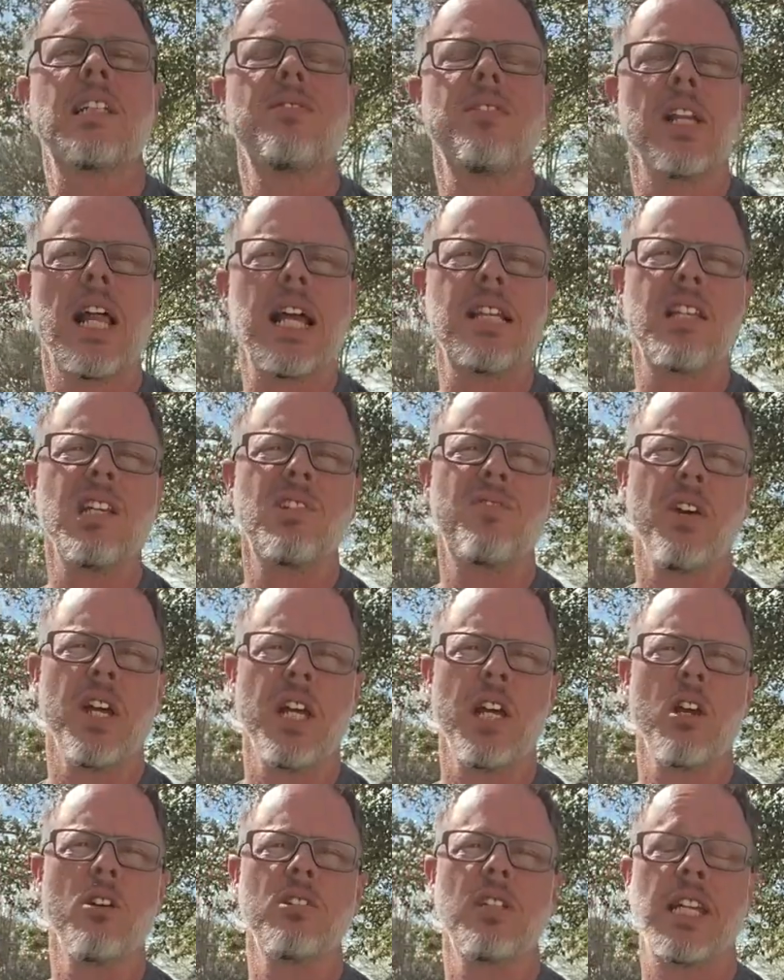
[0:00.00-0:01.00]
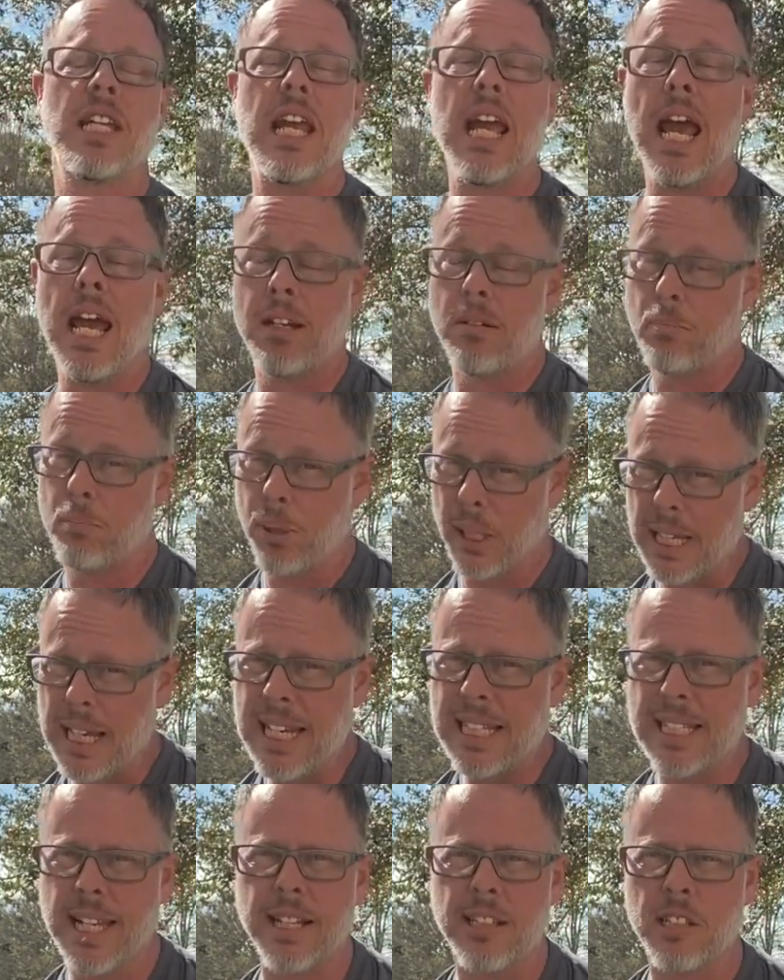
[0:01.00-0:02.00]
if you like these videos, again,
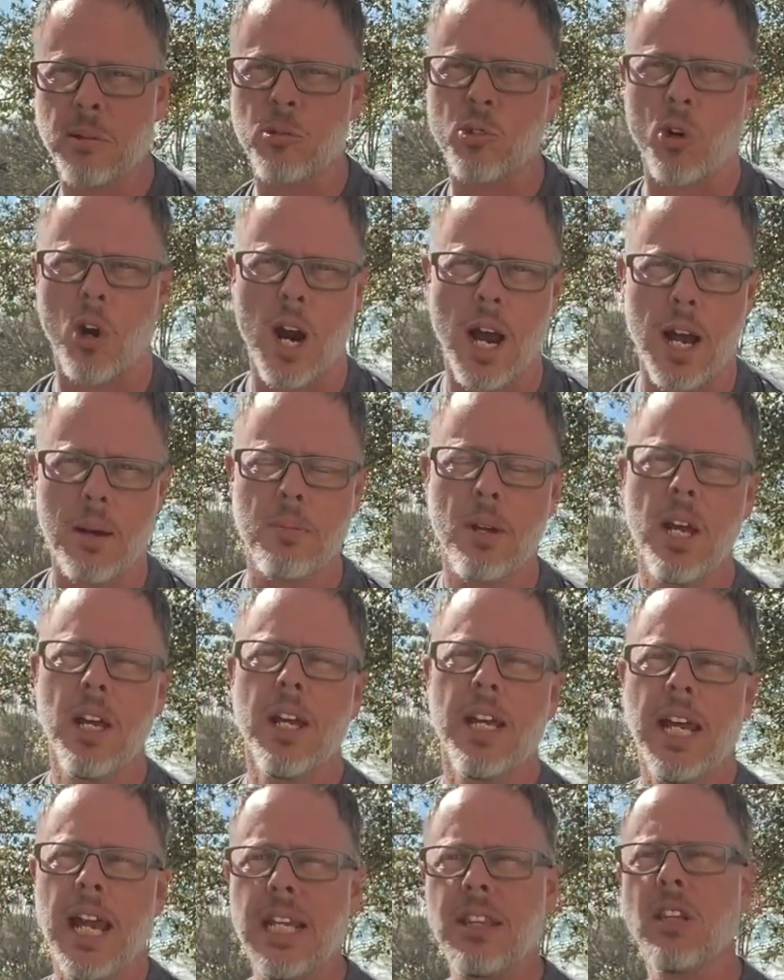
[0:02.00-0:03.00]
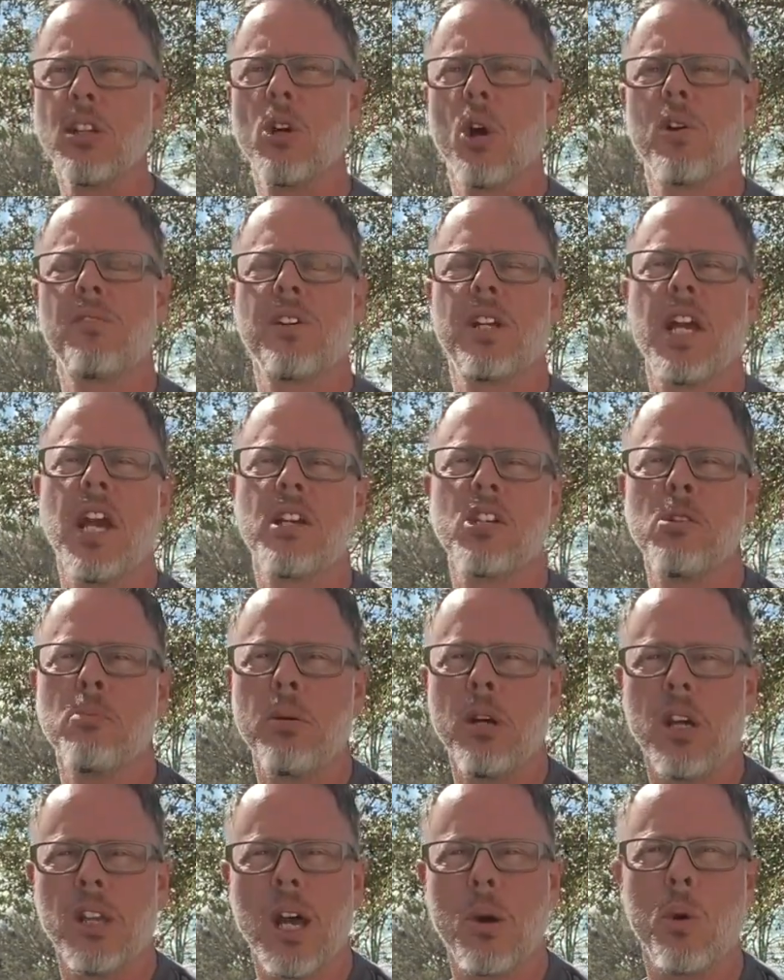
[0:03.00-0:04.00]
please hit subscribe, hit the notification
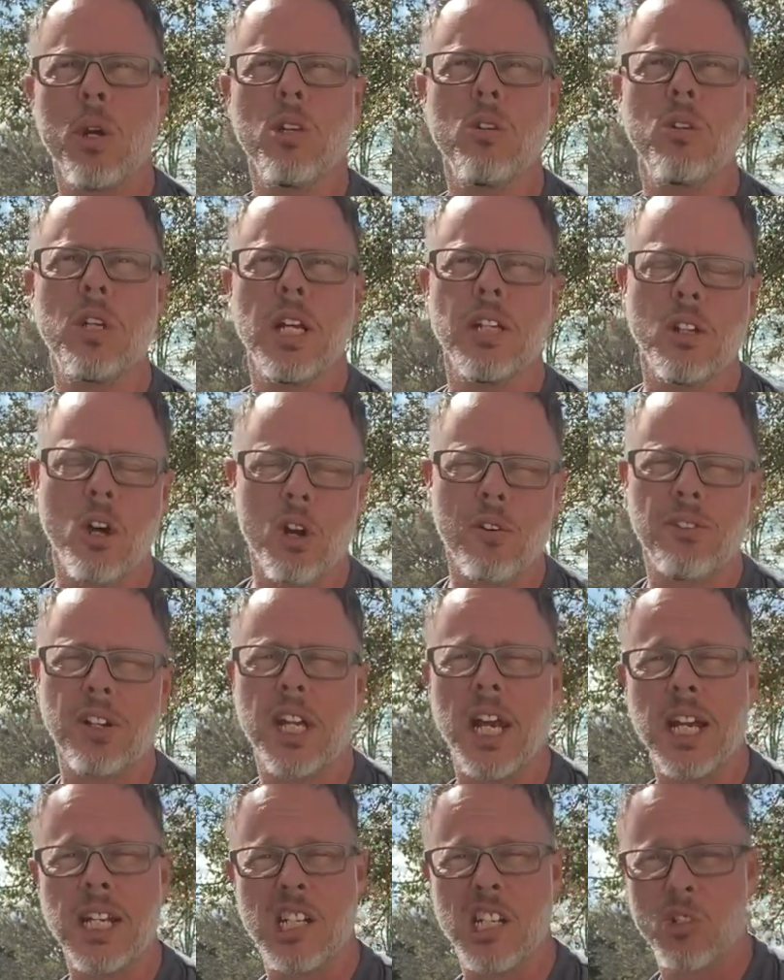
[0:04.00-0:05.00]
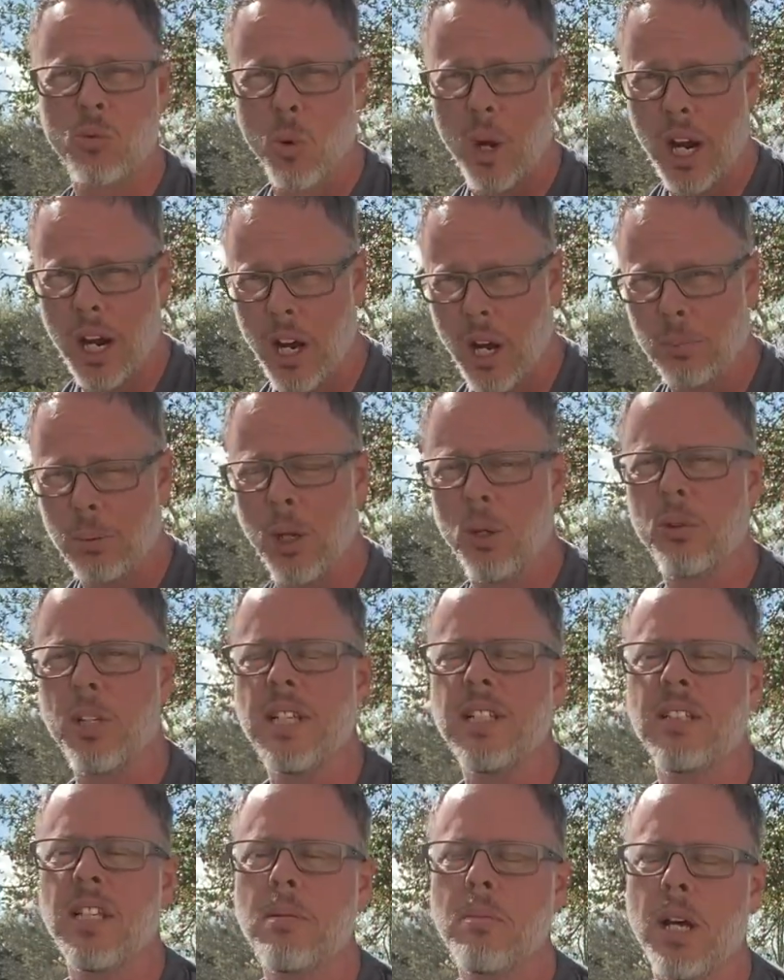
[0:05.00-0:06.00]
bell. That way you get notifications when I upload
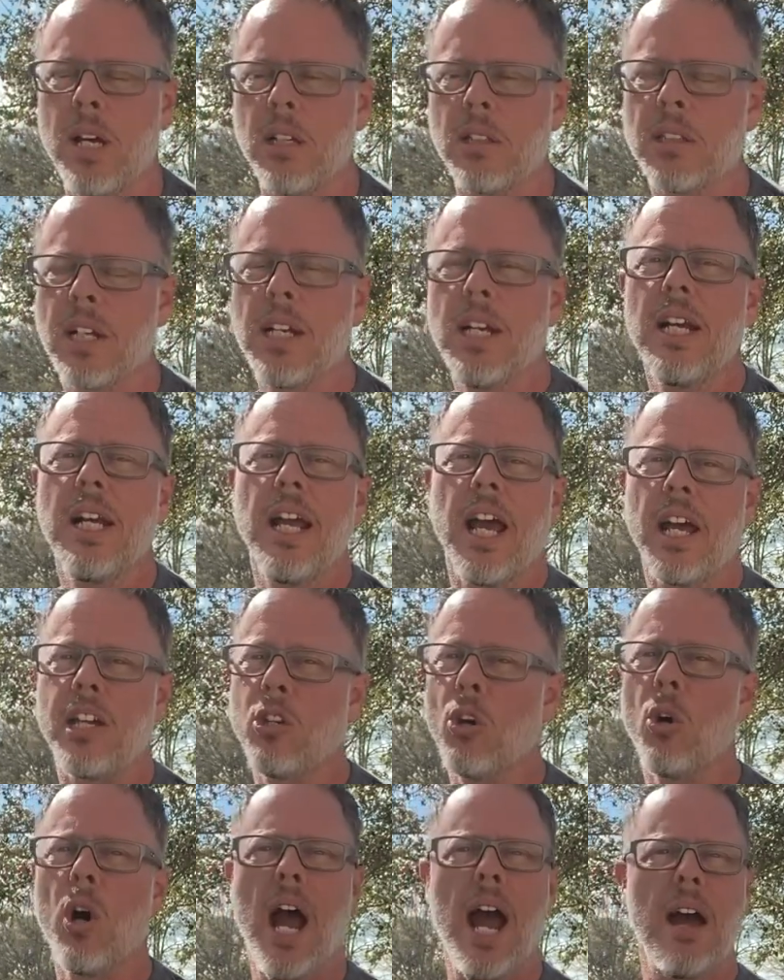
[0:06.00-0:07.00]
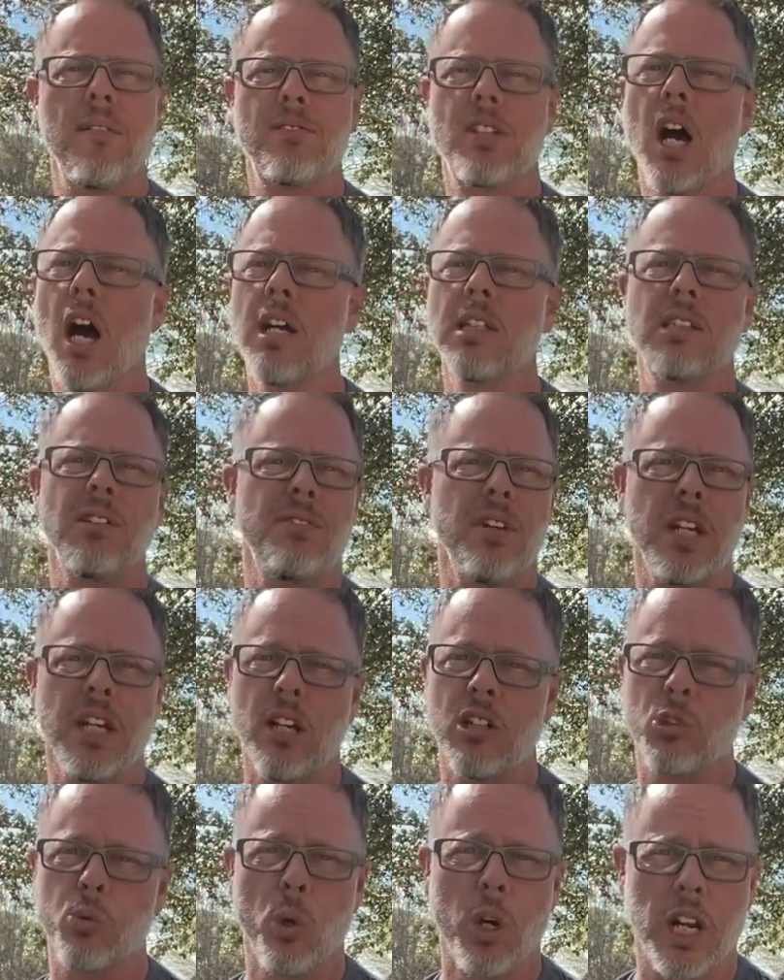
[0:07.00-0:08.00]
these videos, and you'll have tons of
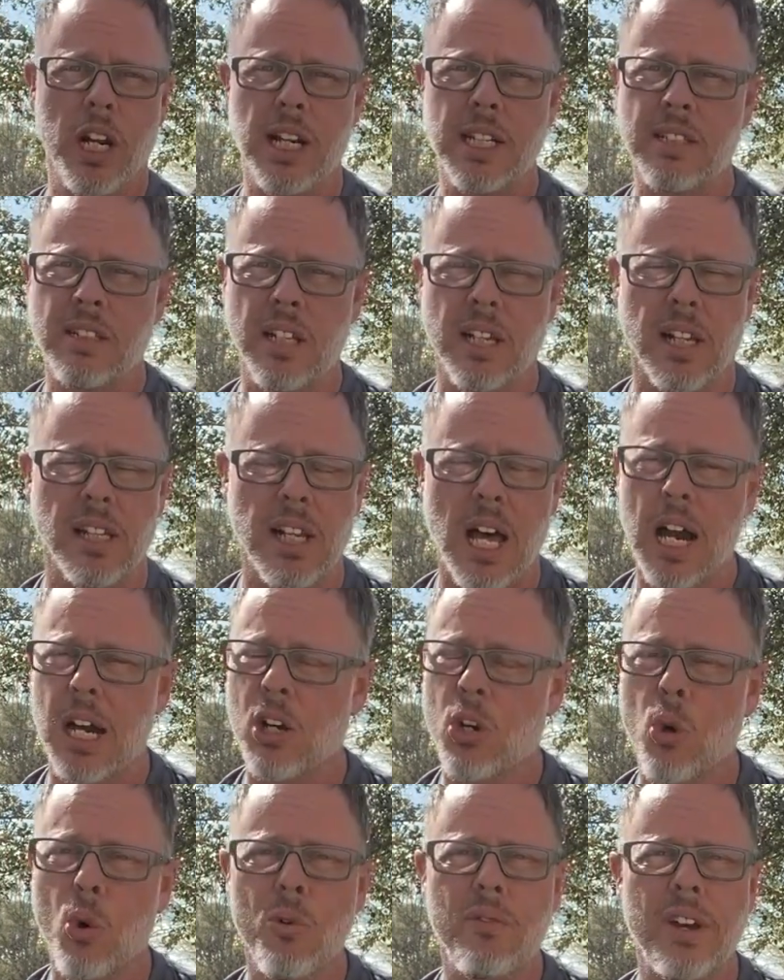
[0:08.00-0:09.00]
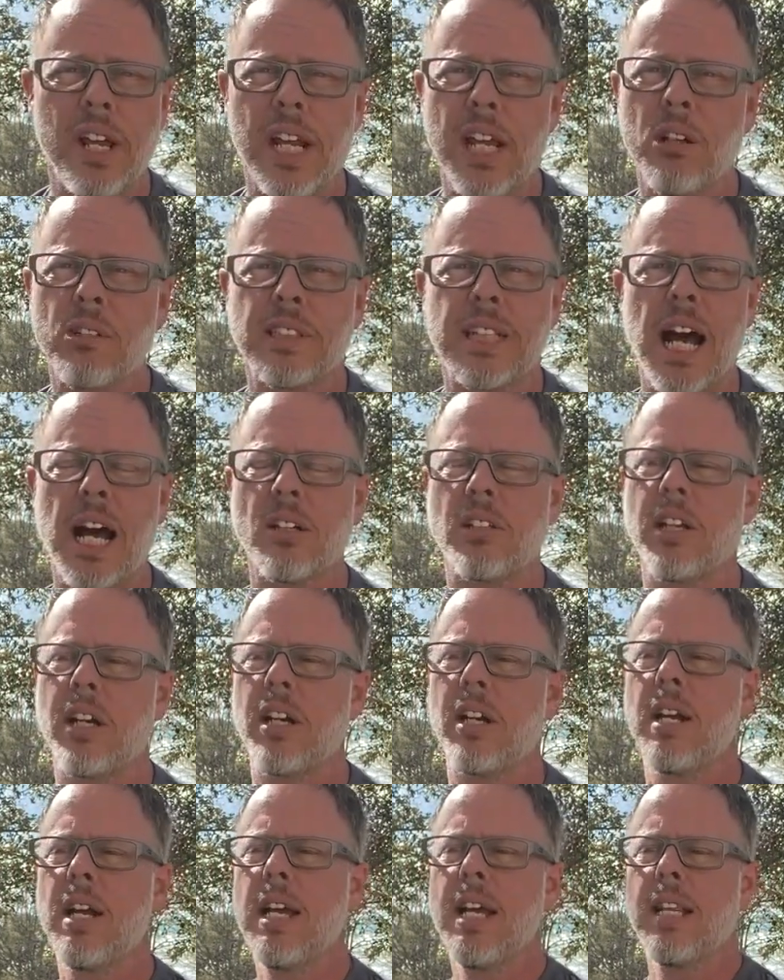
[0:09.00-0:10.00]
videos. We're going to send a lot of cool videos out
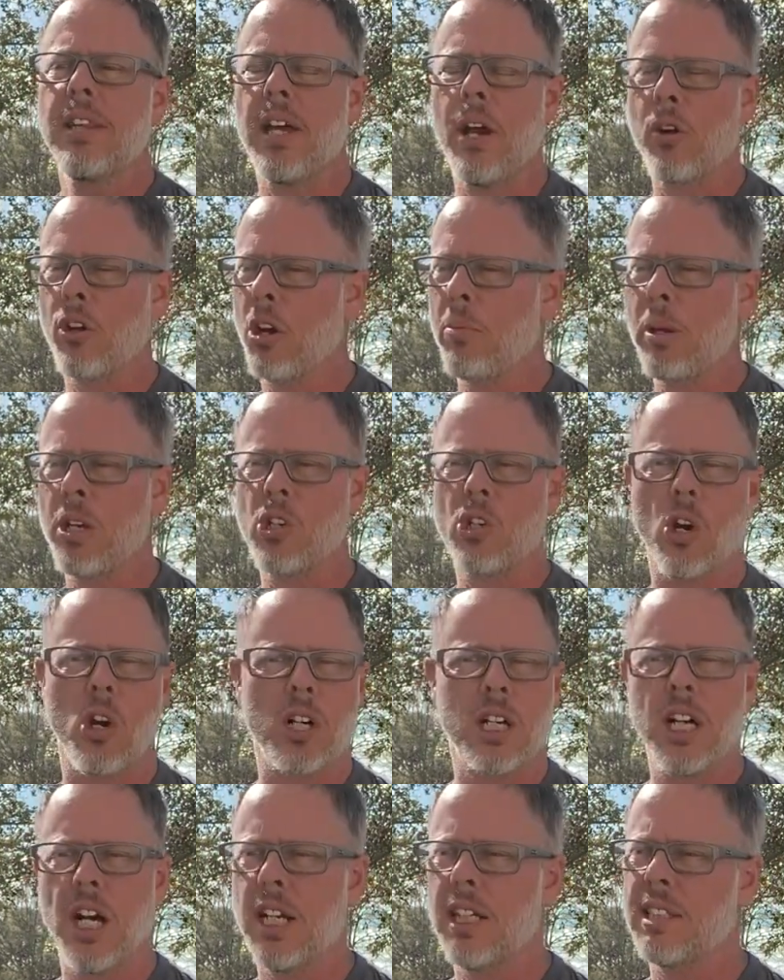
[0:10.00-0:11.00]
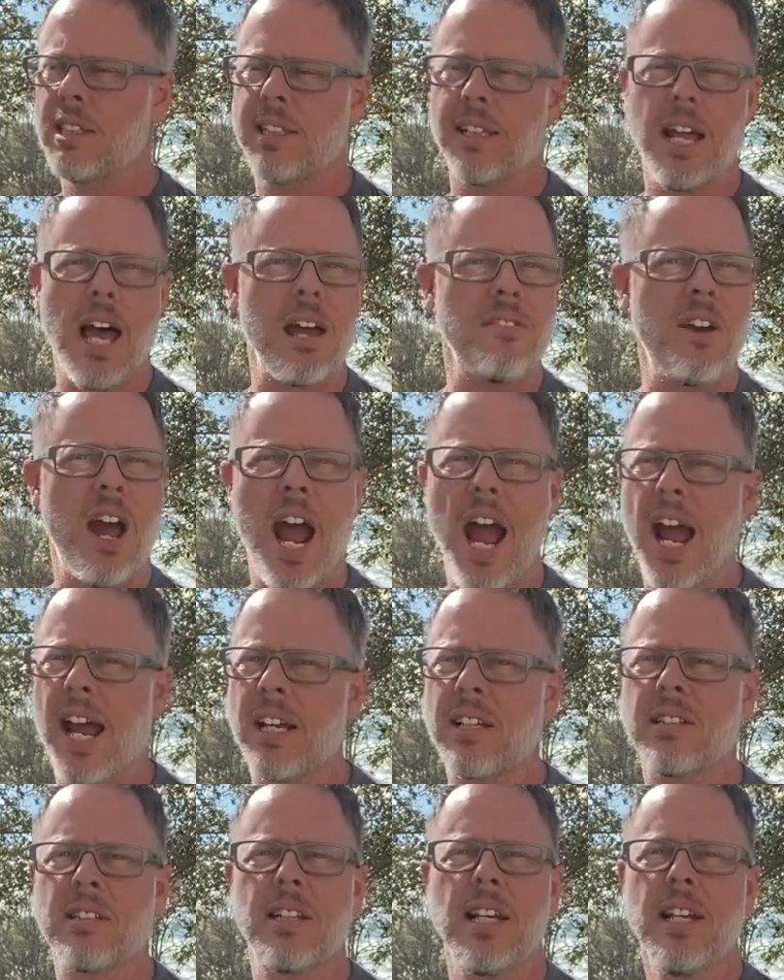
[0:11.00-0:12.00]
there that are going to be shortcuts, life
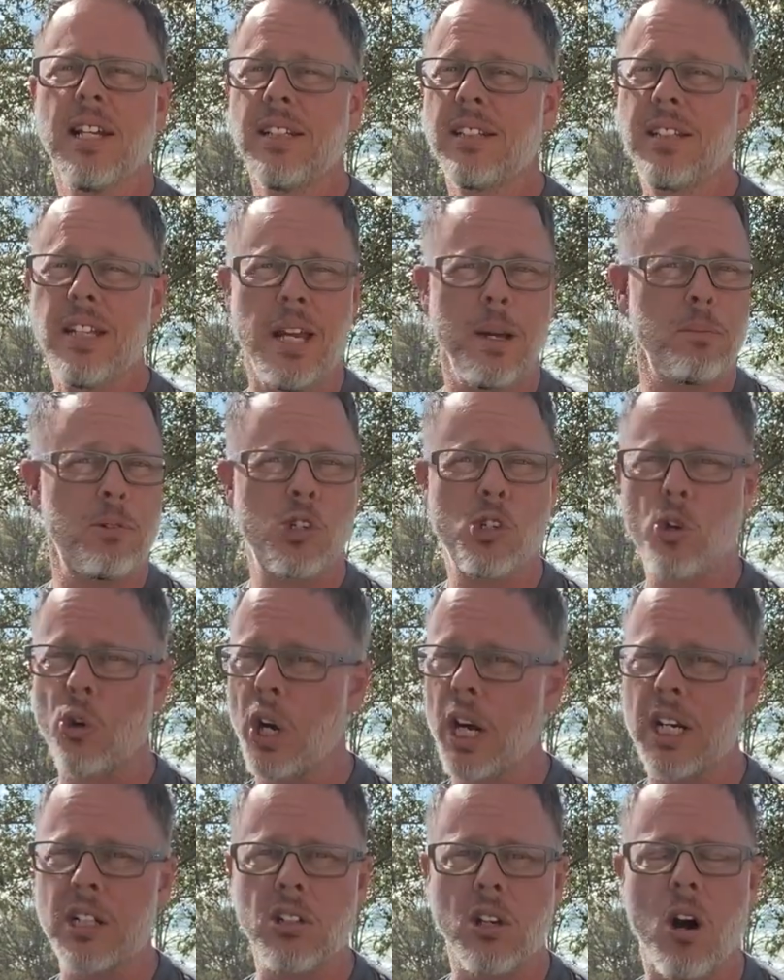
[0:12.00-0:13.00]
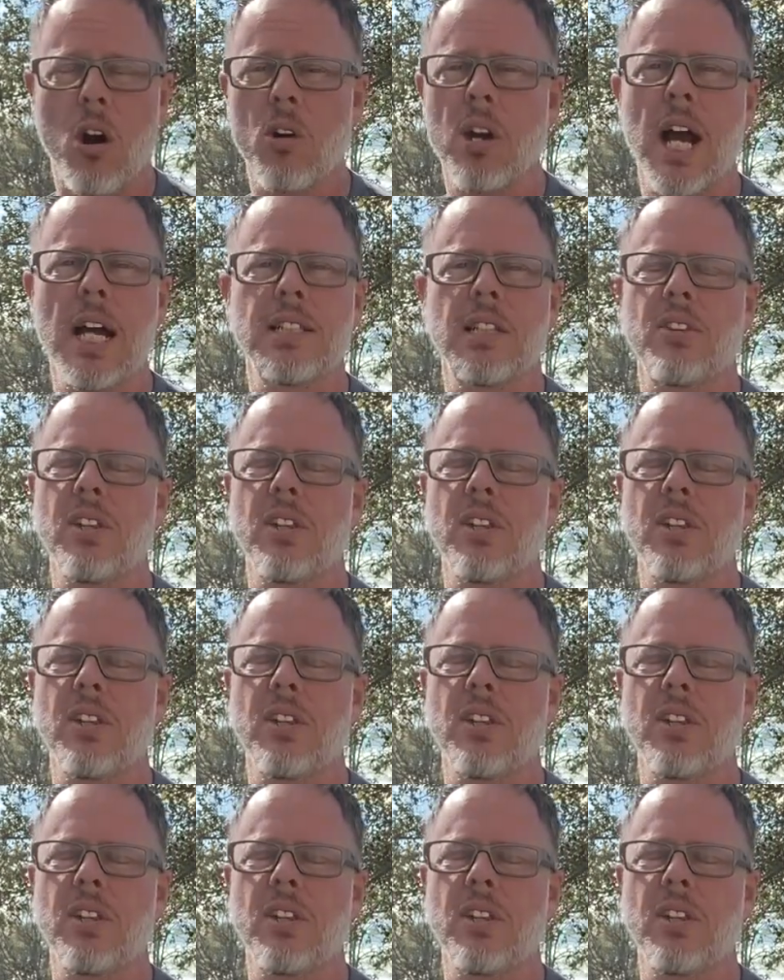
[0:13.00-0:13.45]
hacks, tips, tricks, all kinds of